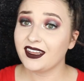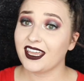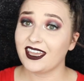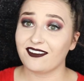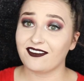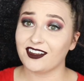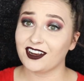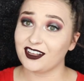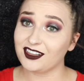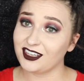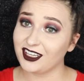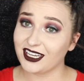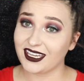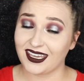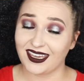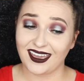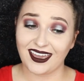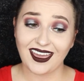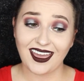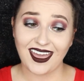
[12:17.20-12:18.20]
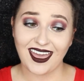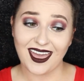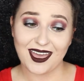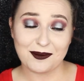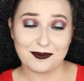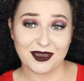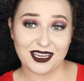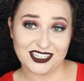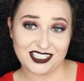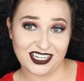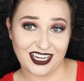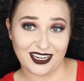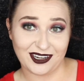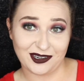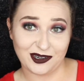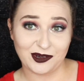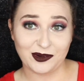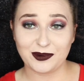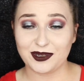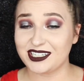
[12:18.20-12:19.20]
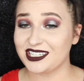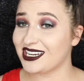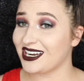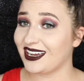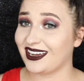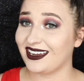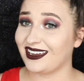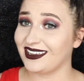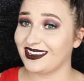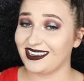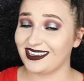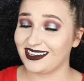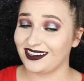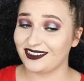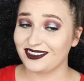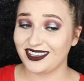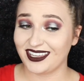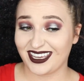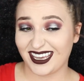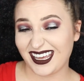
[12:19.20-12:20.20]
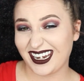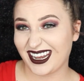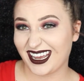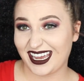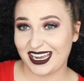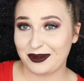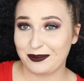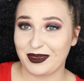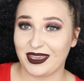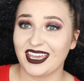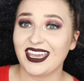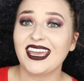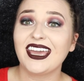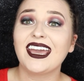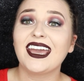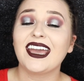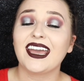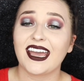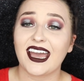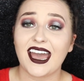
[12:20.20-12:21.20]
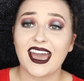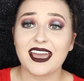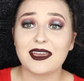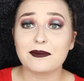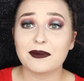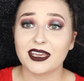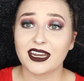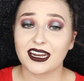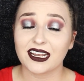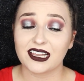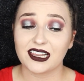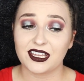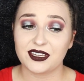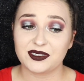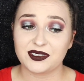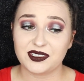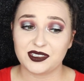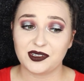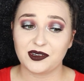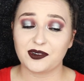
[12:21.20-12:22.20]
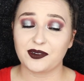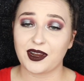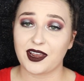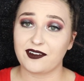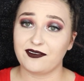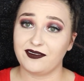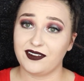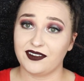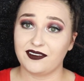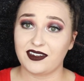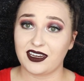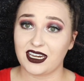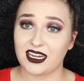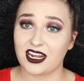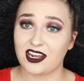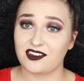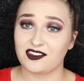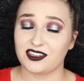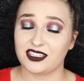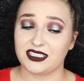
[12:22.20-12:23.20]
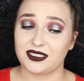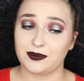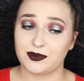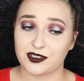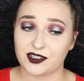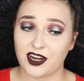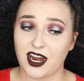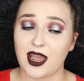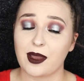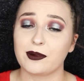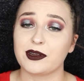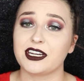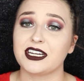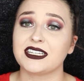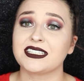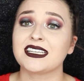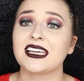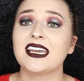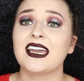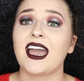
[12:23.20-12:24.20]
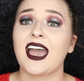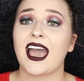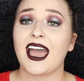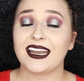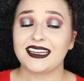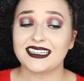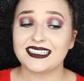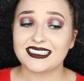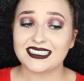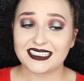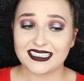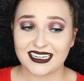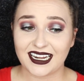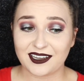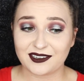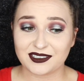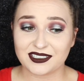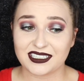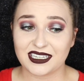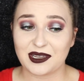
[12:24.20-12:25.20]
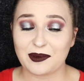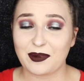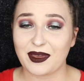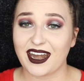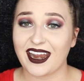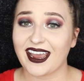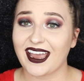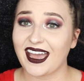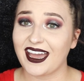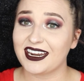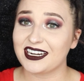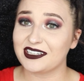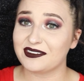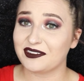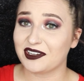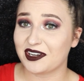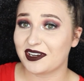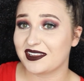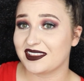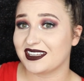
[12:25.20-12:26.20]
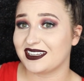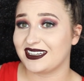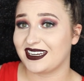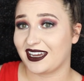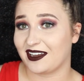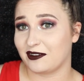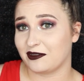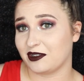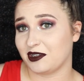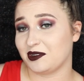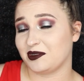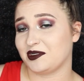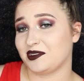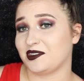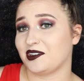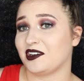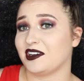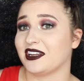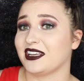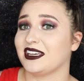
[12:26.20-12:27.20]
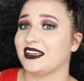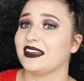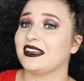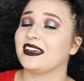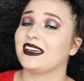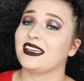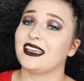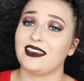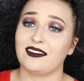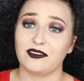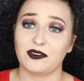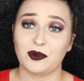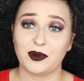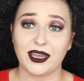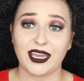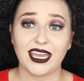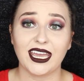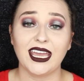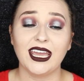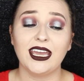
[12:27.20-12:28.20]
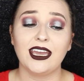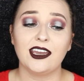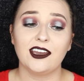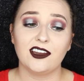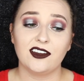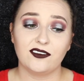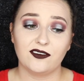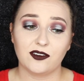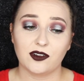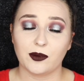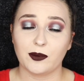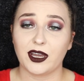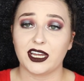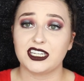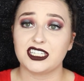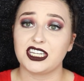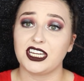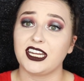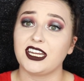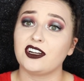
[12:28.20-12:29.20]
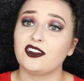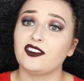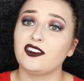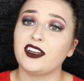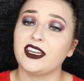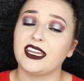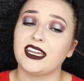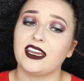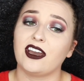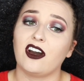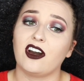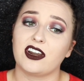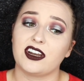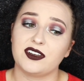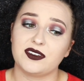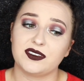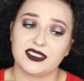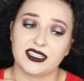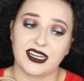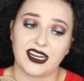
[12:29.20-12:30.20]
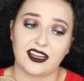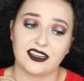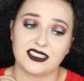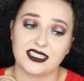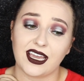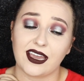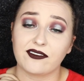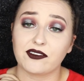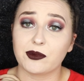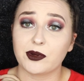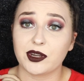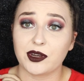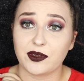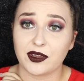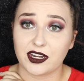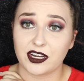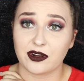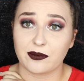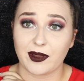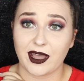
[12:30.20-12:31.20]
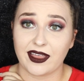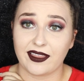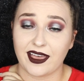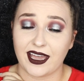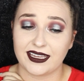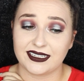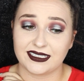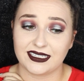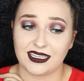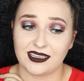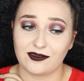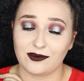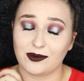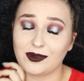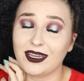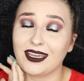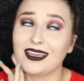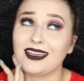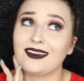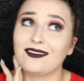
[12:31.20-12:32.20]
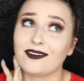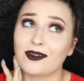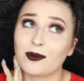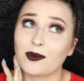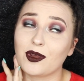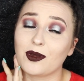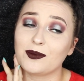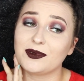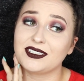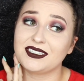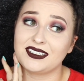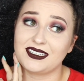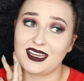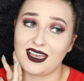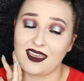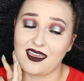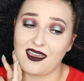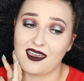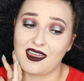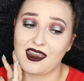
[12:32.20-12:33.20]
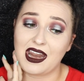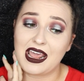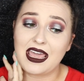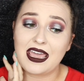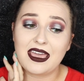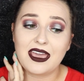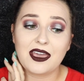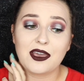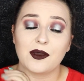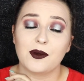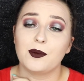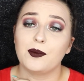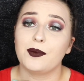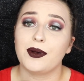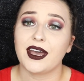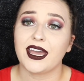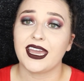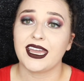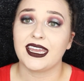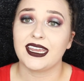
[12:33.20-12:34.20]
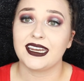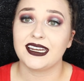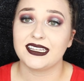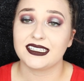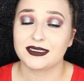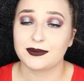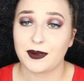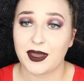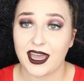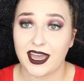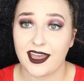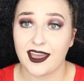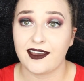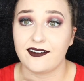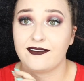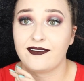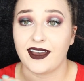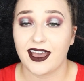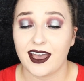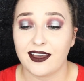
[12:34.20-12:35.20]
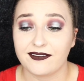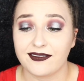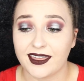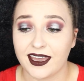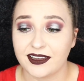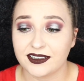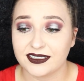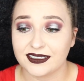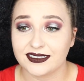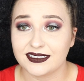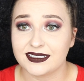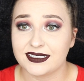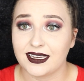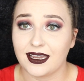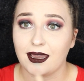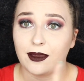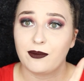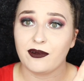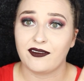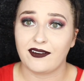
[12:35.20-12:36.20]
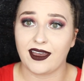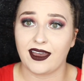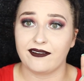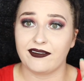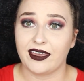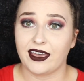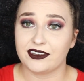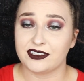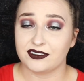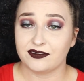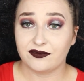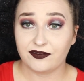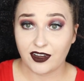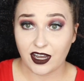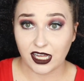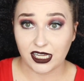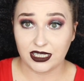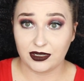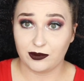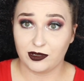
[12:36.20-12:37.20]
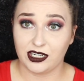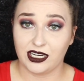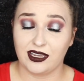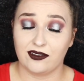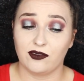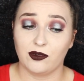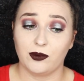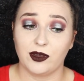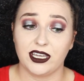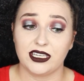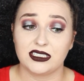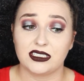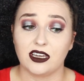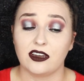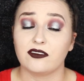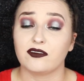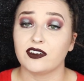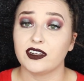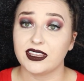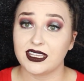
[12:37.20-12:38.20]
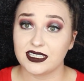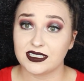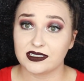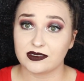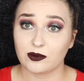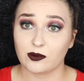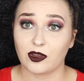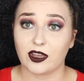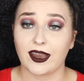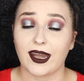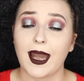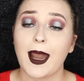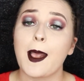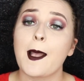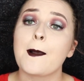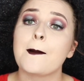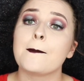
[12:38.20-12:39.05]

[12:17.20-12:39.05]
If you're looking at my channel, which, uh, you know, you kind of got to be, I am getting close to around fifteen hundred subscribers. I didn't announce it, but I kind of on the down low started a giveaway for my channel. It auto sent out to everyone who entered my last giveaway, if I'm not mistaken, but it is my five thousand sub, five thousand follower giveaway. So for this one,